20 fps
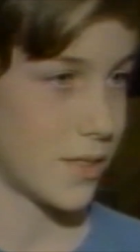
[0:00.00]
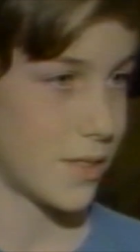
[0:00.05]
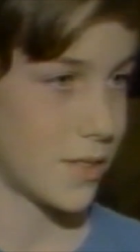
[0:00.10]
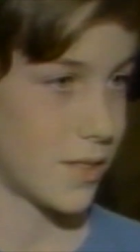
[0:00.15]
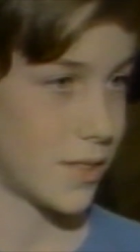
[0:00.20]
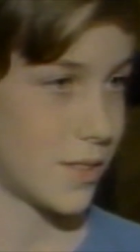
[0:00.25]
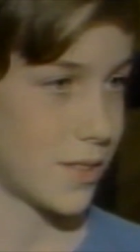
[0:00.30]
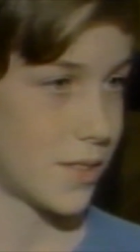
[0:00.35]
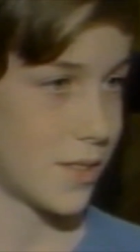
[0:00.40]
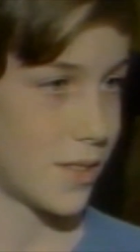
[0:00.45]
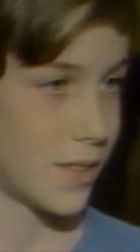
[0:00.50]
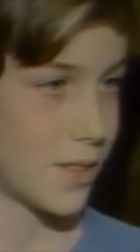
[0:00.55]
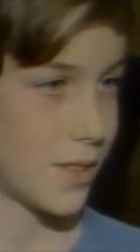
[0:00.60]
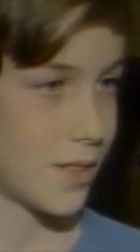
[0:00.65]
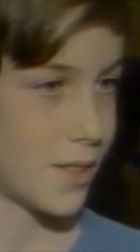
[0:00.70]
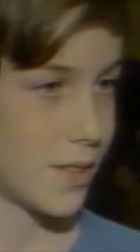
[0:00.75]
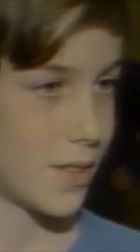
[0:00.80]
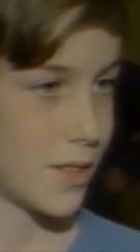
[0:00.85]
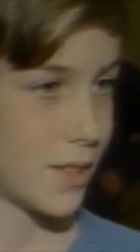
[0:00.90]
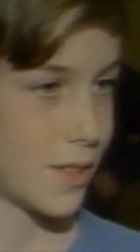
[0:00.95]
How did you
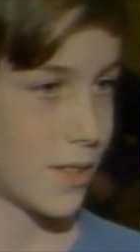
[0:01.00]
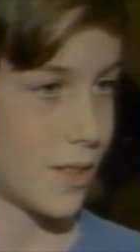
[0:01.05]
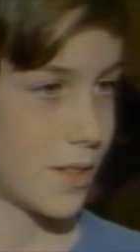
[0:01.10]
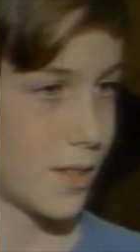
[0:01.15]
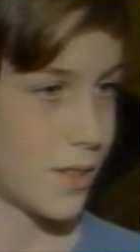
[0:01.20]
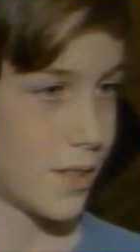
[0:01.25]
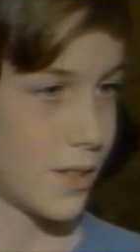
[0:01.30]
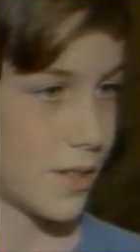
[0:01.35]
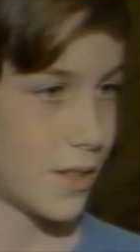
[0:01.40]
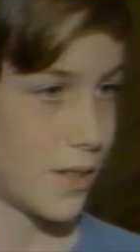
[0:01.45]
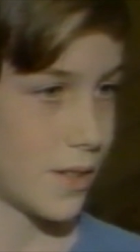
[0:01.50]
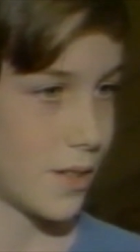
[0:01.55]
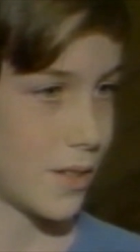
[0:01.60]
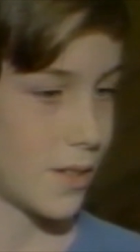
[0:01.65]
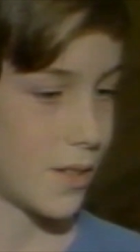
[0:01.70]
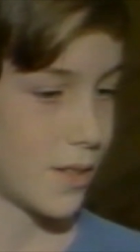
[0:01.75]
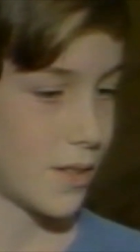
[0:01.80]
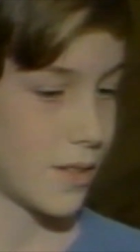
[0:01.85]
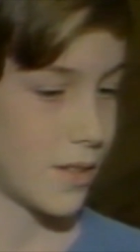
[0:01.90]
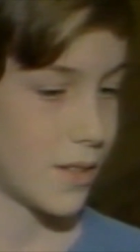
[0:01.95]
end up being such a good speller?
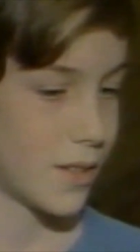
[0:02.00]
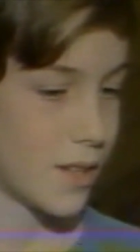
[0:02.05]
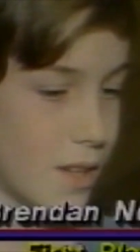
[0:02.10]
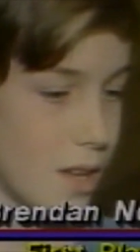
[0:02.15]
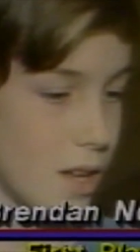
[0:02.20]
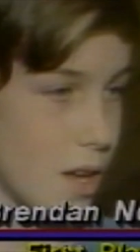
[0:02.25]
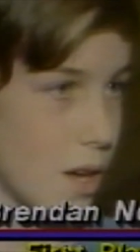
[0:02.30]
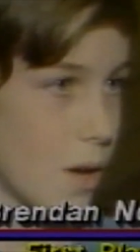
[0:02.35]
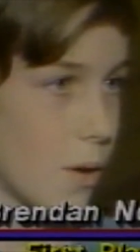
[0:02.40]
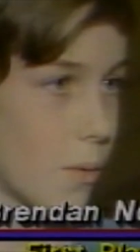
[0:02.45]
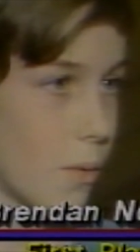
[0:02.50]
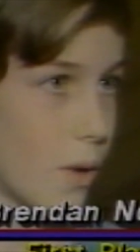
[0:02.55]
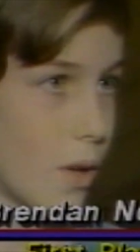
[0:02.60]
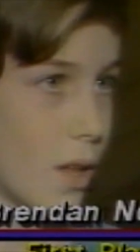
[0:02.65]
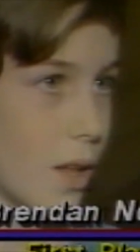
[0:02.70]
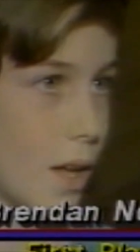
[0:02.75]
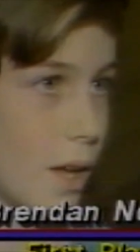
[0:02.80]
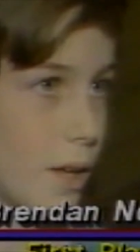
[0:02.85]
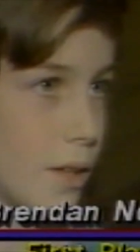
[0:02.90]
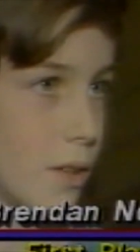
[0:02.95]

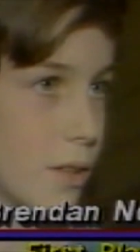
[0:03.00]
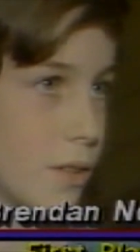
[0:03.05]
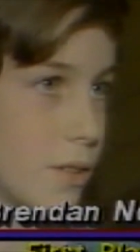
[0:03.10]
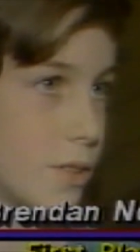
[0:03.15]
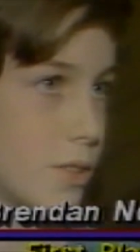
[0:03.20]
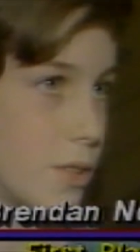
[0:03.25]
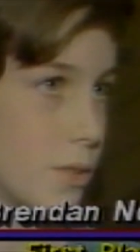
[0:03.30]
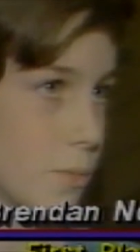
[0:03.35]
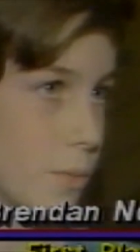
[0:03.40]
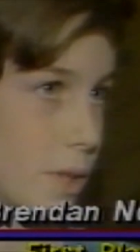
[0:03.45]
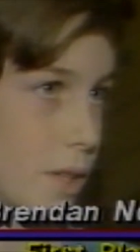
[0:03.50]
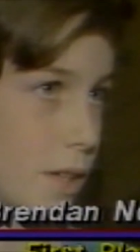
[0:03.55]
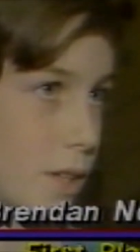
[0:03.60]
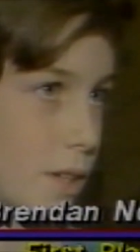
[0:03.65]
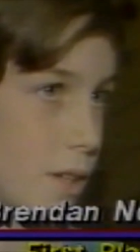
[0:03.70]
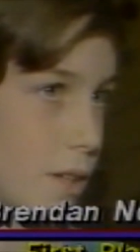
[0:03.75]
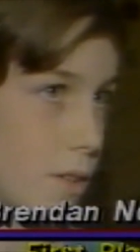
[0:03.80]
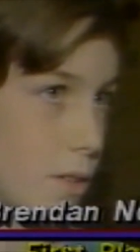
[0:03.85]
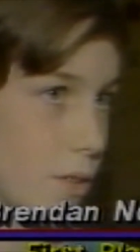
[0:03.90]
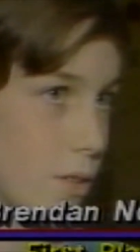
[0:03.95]
Well, I learned to
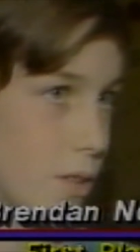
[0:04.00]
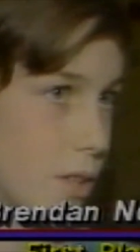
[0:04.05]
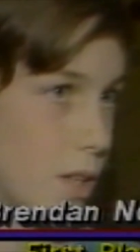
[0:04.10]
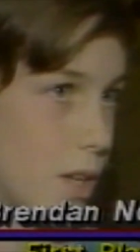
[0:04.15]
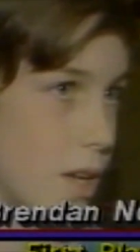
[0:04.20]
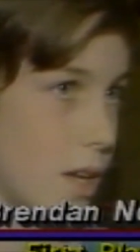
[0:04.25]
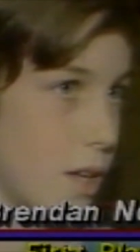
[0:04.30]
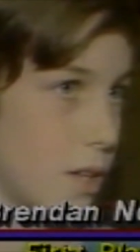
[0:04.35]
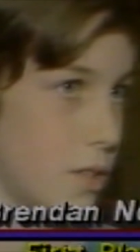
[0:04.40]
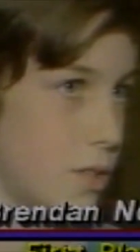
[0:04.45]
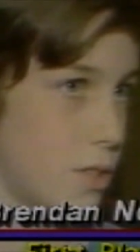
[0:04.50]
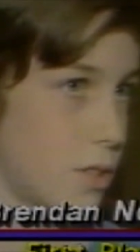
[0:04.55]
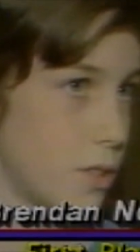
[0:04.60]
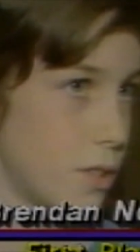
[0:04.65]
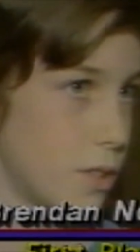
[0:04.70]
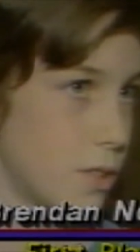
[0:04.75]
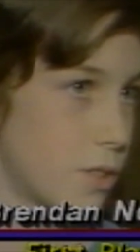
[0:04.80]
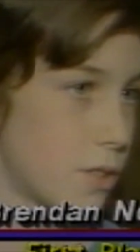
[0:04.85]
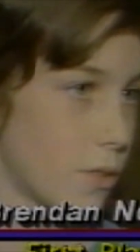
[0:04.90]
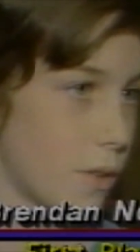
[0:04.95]
read at an early
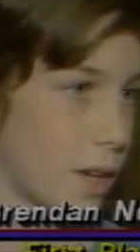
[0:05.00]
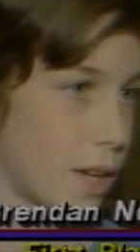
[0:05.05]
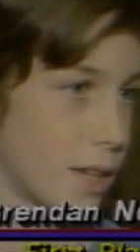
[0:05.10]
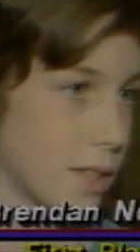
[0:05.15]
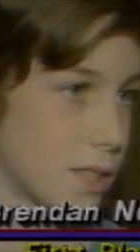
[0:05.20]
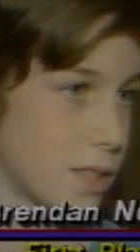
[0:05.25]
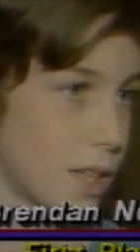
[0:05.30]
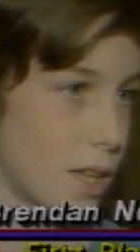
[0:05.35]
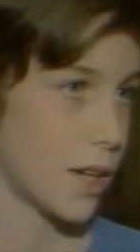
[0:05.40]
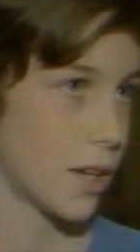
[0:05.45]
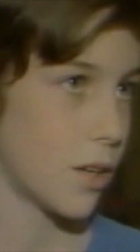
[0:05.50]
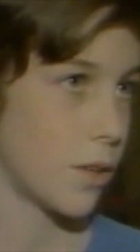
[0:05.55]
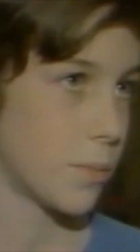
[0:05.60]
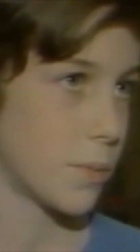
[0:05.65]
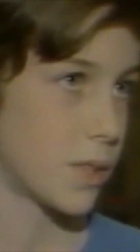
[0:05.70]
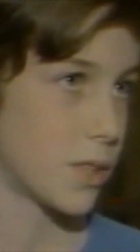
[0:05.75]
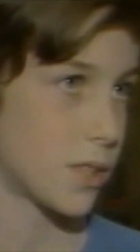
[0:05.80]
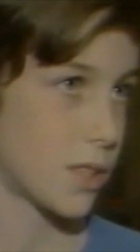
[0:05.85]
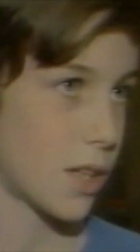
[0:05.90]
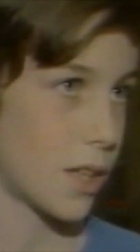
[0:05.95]
age, so I guess that
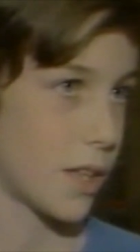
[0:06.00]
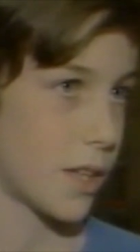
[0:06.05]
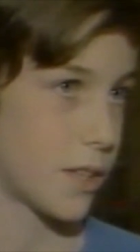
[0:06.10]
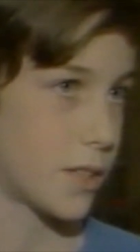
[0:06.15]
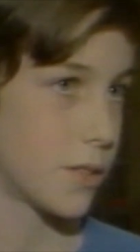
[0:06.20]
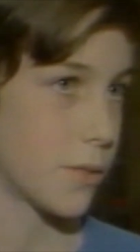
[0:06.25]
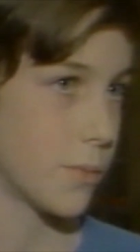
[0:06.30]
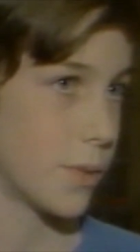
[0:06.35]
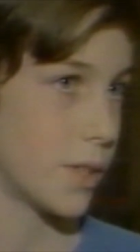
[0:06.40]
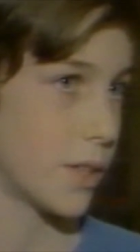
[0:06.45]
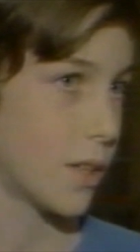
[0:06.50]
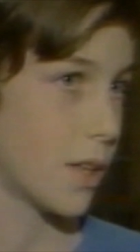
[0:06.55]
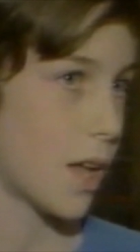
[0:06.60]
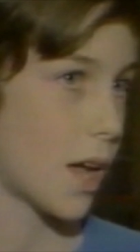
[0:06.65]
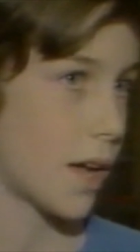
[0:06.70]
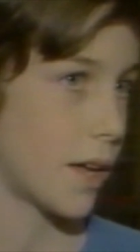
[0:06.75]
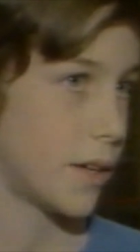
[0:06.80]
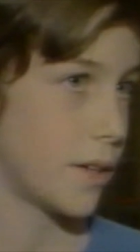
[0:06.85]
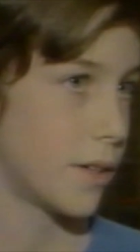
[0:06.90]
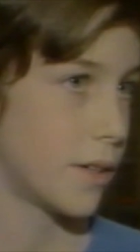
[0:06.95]
helped because I like to read a
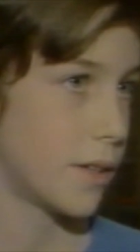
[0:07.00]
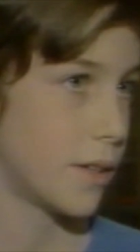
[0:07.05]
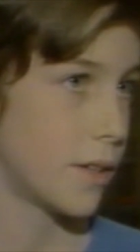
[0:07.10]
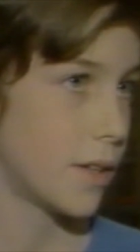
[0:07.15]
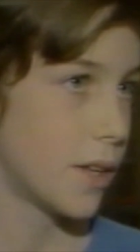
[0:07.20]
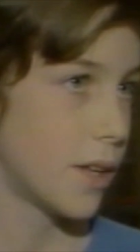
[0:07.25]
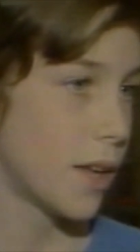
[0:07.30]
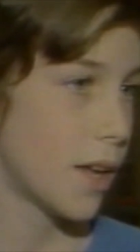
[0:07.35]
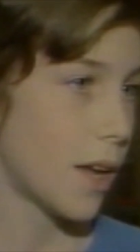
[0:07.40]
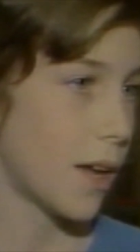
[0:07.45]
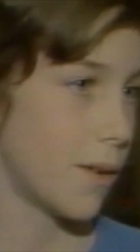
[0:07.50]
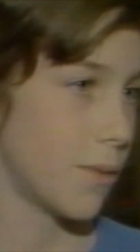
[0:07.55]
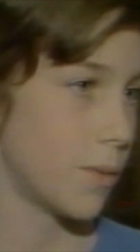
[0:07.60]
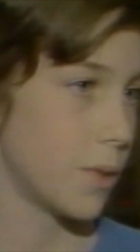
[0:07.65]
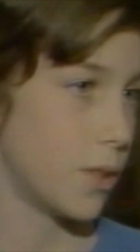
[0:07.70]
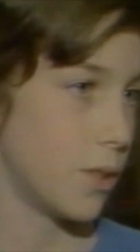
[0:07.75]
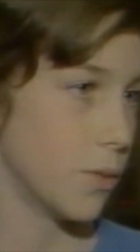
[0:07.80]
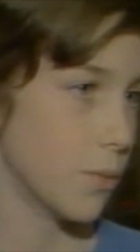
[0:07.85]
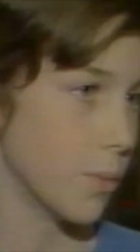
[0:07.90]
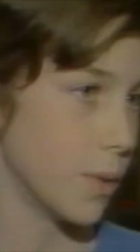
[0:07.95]
lot.
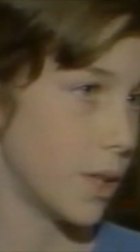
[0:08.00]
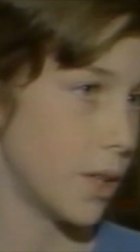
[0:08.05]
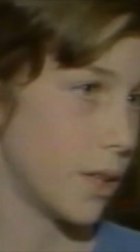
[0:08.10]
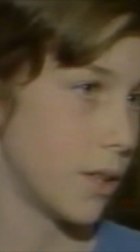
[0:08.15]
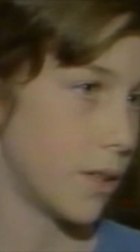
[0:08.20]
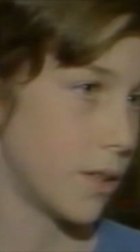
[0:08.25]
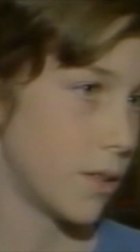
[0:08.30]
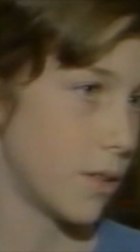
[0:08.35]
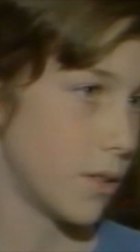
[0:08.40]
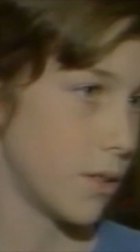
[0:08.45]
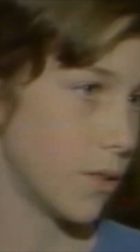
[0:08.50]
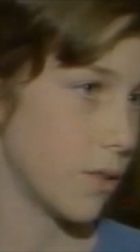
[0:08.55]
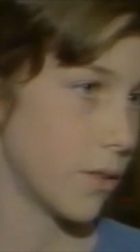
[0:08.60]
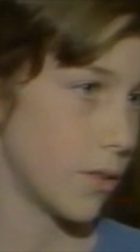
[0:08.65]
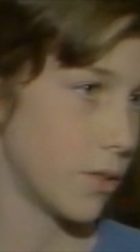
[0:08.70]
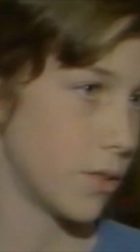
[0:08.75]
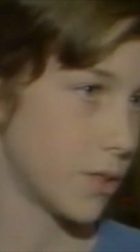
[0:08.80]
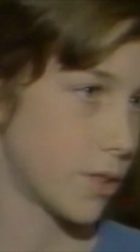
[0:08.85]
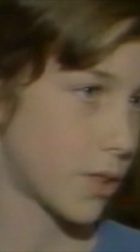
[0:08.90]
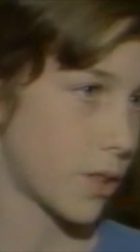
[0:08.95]
And when you read, you
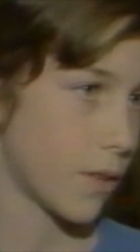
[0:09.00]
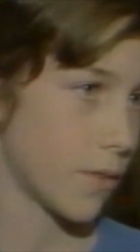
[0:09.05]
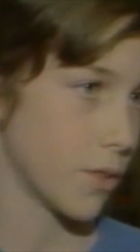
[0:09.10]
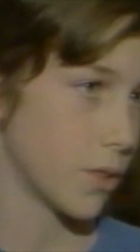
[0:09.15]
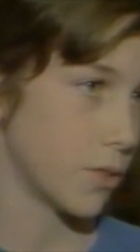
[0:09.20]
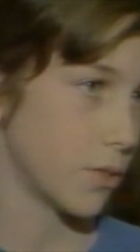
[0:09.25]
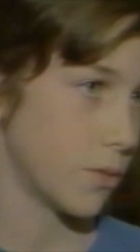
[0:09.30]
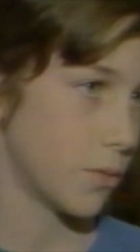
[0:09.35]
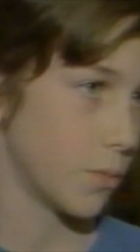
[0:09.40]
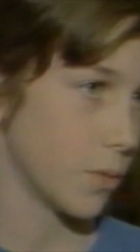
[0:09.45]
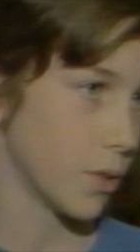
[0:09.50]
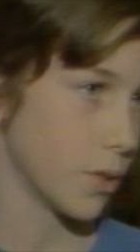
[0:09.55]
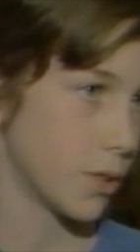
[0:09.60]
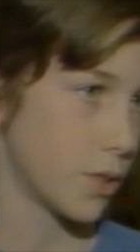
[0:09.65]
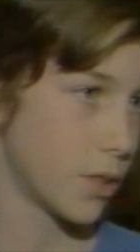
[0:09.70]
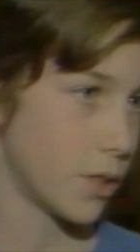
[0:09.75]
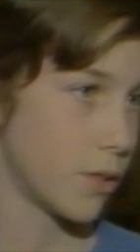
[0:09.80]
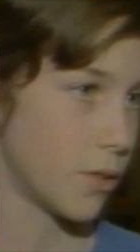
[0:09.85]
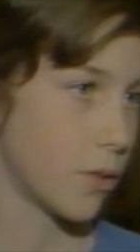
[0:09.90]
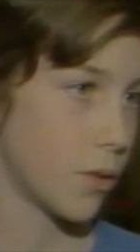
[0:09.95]
know, you discover new
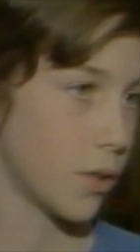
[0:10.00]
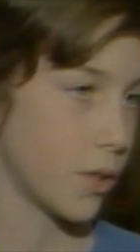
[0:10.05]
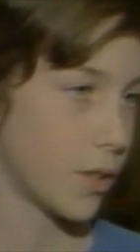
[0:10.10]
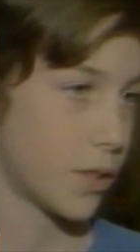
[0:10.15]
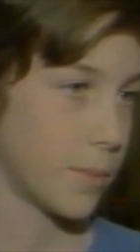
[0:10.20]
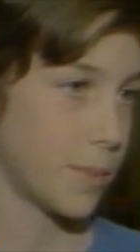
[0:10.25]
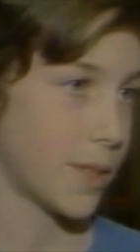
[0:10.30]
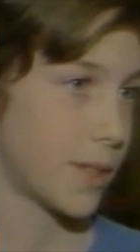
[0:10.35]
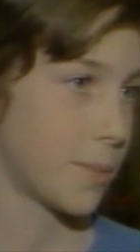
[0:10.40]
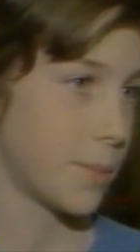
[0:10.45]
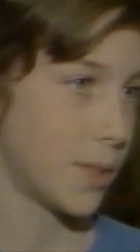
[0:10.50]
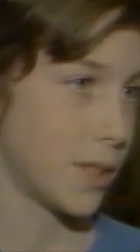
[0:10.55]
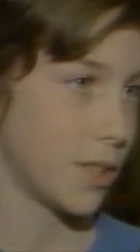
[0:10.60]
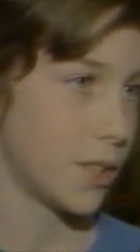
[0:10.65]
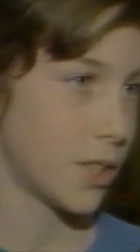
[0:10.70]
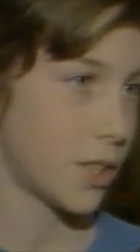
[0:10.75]
words and you go look them up in the